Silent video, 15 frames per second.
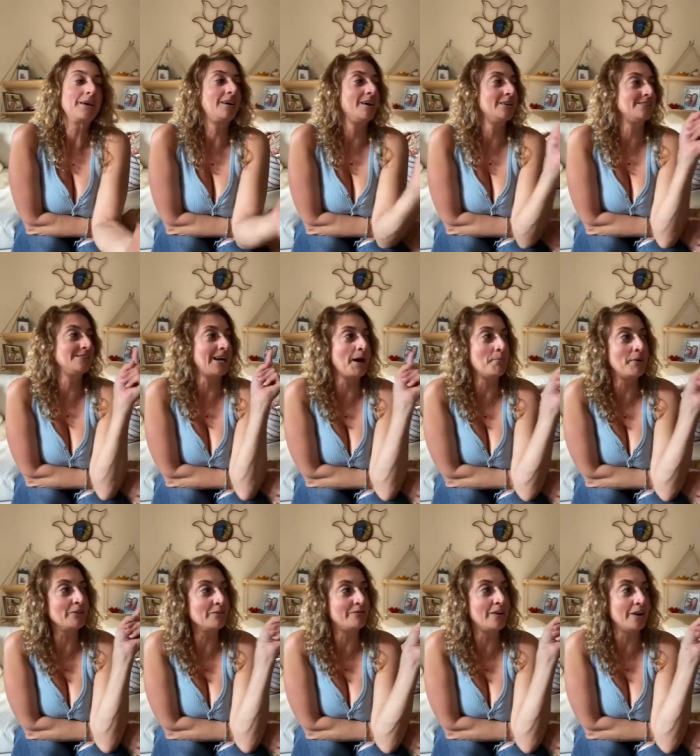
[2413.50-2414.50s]
because that
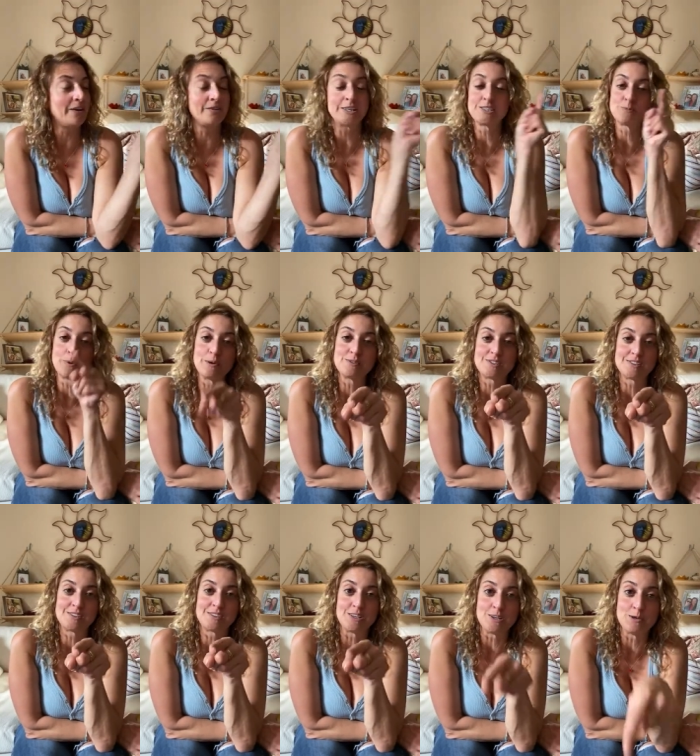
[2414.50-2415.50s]
motherfucker that's supposed
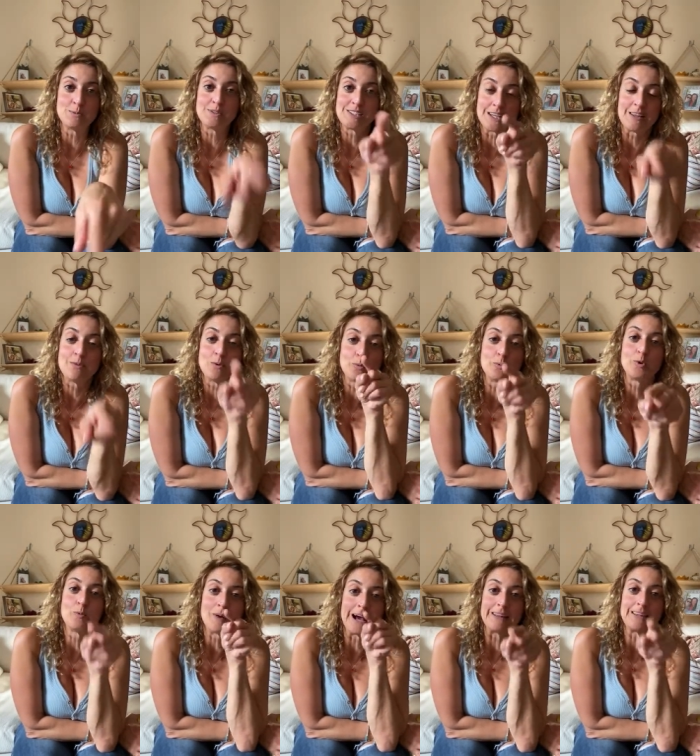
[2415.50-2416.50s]
to see you was in the
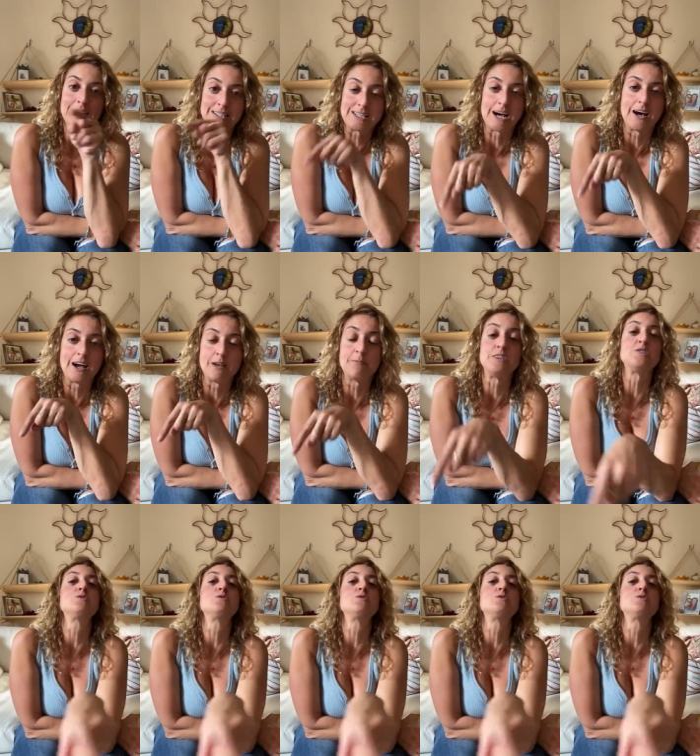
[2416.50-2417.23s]
room at that time,